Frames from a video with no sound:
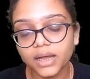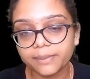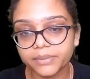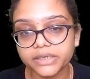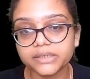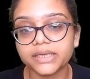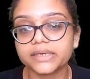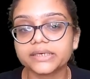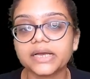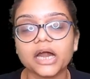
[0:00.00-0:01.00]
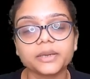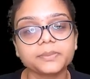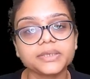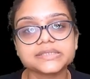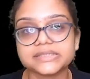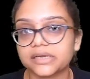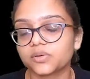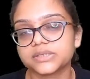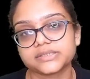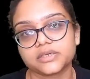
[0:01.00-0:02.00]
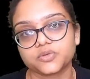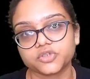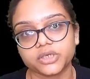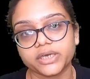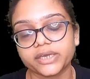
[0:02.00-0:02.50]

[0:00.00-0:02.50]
But it can't be singular solution.